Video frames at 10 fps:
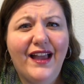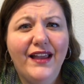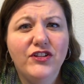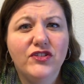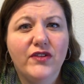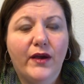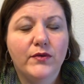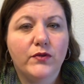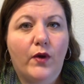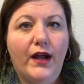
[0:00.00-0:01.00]
I
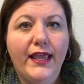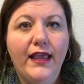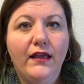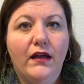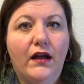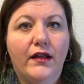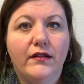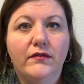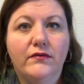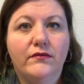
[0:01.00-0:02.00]
was walking
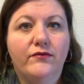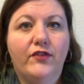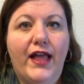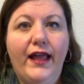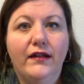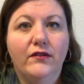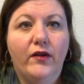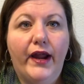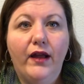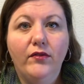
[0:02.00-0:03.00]
on flat
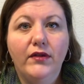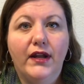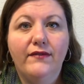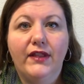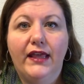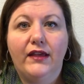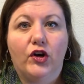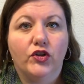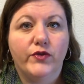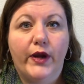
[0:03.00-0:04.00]
ground, not even like
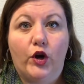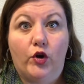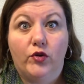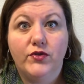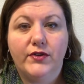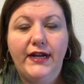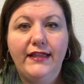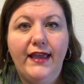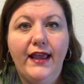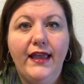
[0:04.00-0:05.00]
doing hurdles or
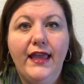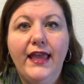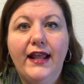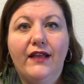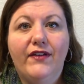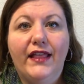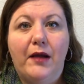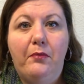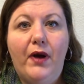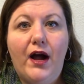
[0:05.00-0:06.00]
anything. I felt like
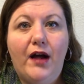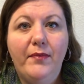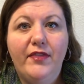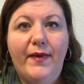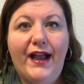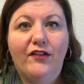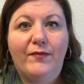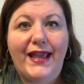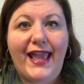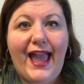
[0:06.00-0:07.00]
a pop in the back of
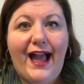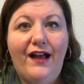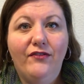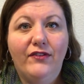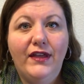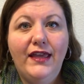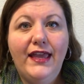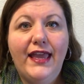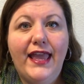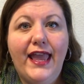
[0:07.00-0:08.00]
my calf,
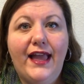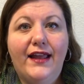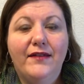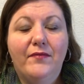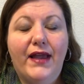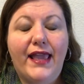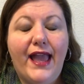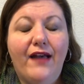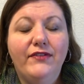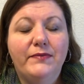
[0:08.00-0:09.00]
and my
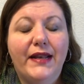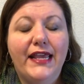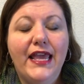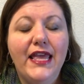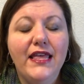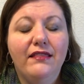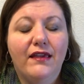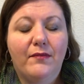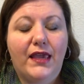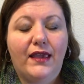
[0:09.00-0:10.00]
calf has been
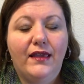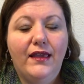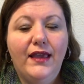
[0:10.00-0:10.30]
killing me.